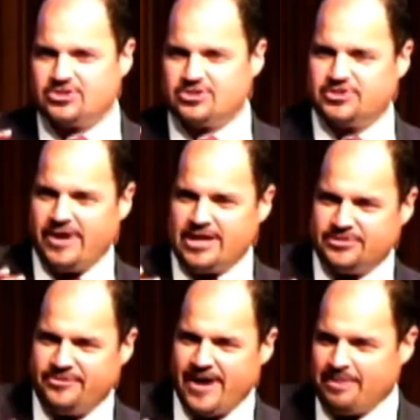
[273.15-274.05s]
Sven's
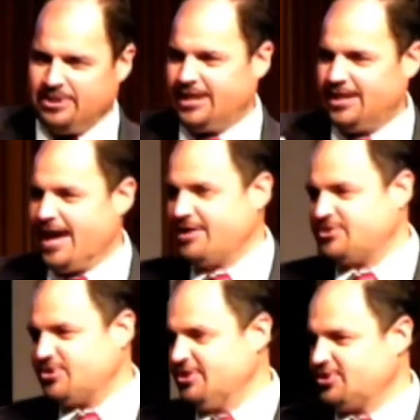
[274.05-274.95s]
family can
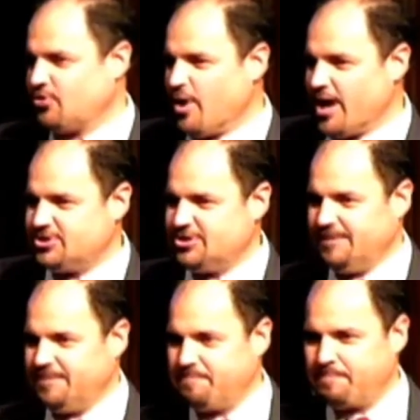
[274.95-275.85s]
answer this
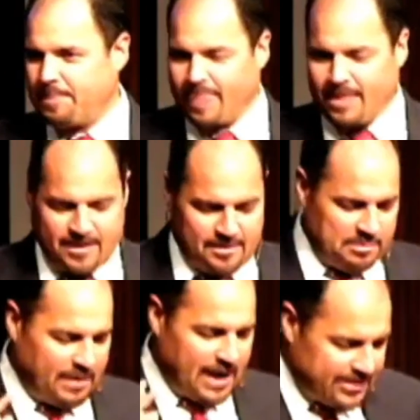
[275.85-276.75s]
question, but
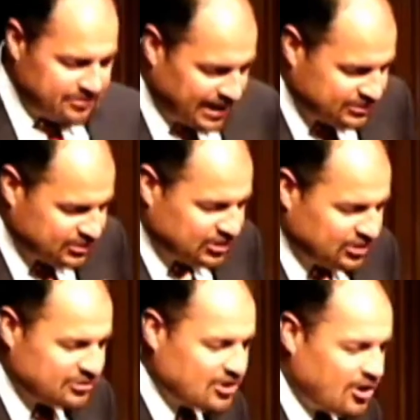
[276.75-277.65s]
by the way, do
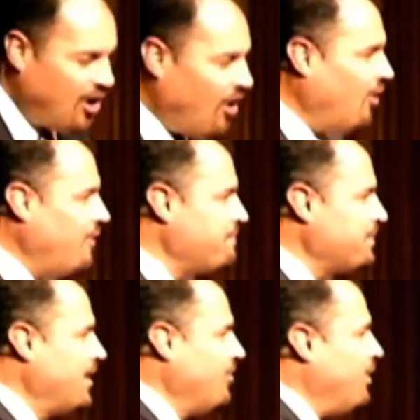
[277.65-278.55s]
you know
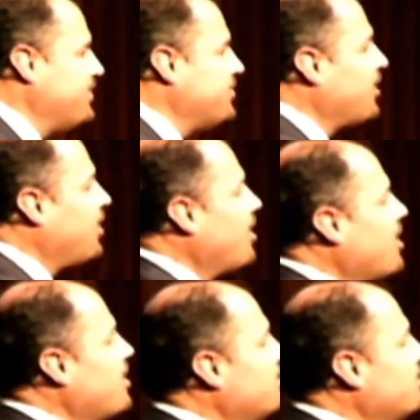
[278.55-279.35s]
what the current